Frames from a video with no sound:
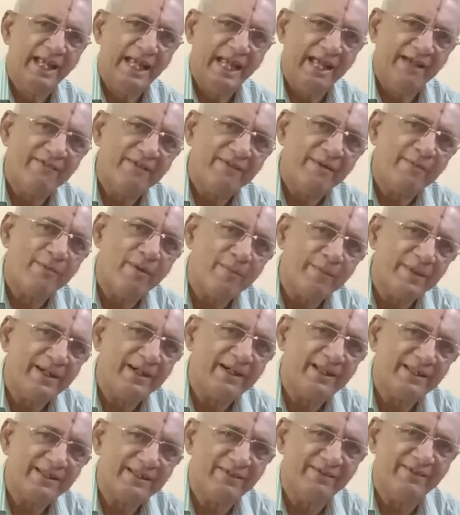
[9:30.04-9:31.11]
Every moment
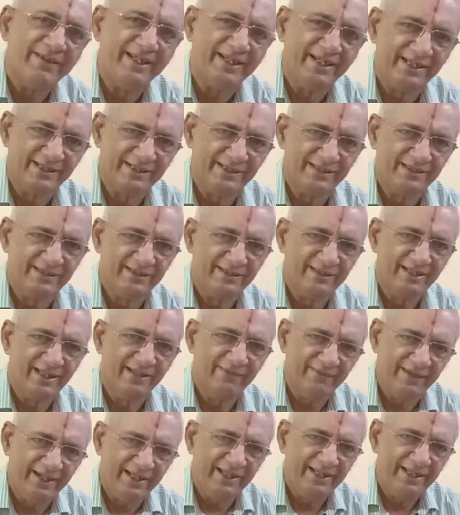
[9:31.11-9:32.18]
is a variation.
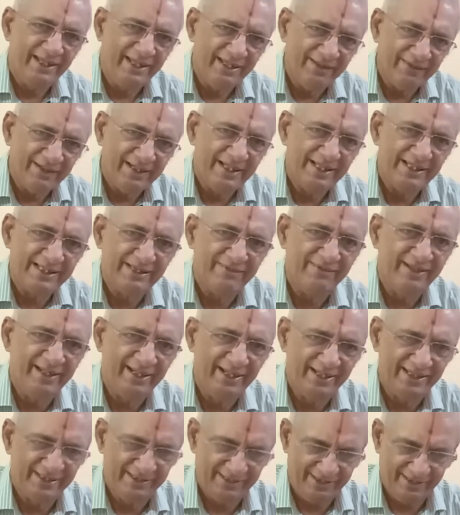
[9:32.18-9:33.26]
Every event is a
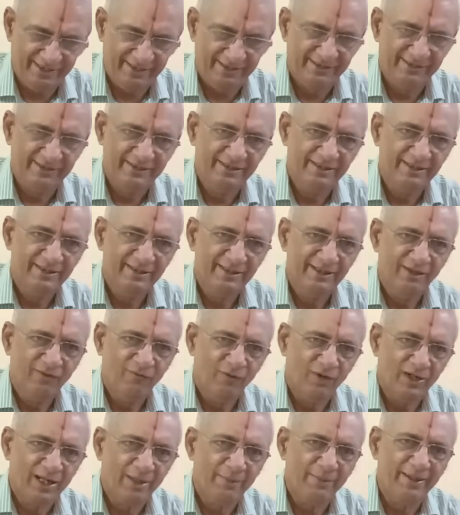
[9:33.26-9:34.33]
variation.
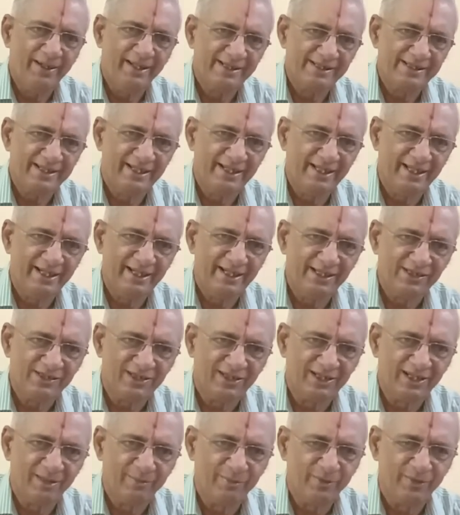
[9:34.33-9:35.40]
What happened yesterday does
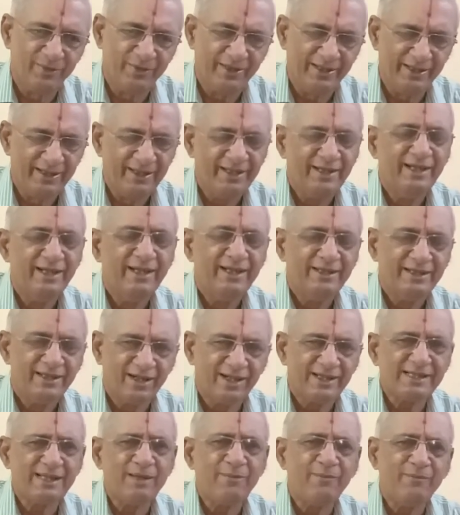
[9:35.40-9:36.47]
not happen today. There
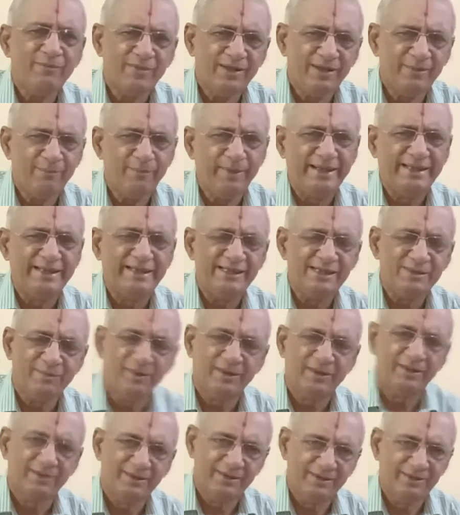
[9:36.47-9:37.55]
are some patterns,
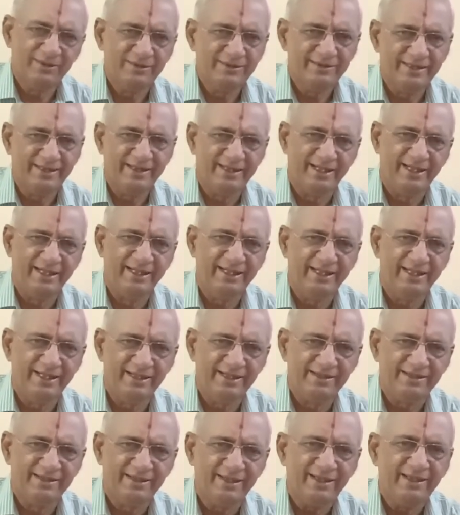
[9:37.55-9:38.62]
but generally it
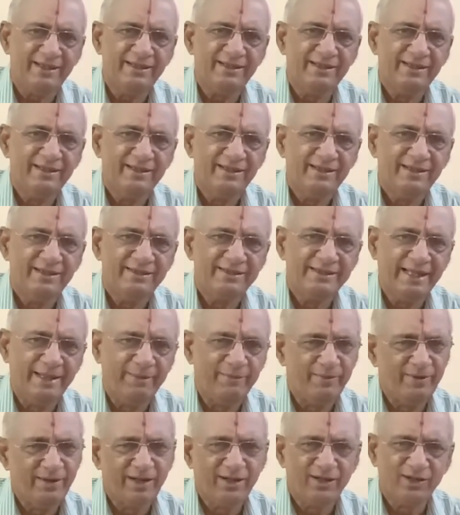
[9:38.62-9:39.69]
is the
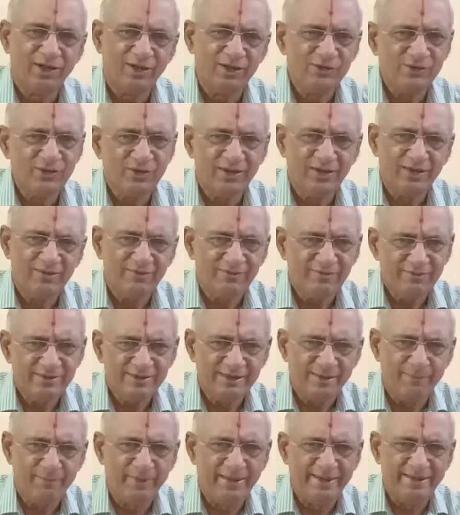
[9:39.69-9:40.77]
same. Raga also have
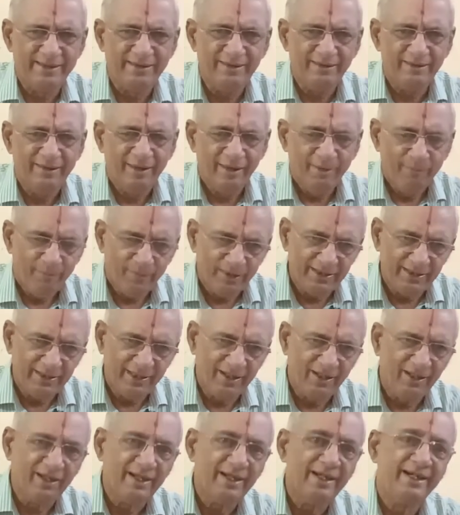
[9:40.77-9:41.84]
some pattern, but there
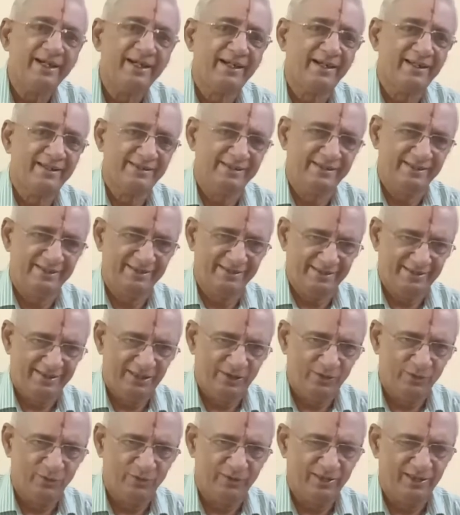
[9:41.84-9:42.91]
are intricacies
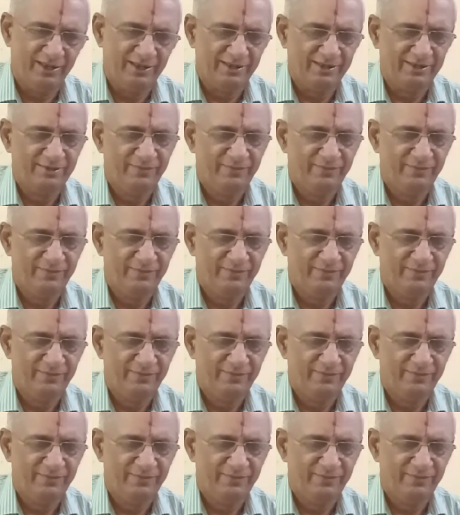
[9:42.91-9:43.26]
around that.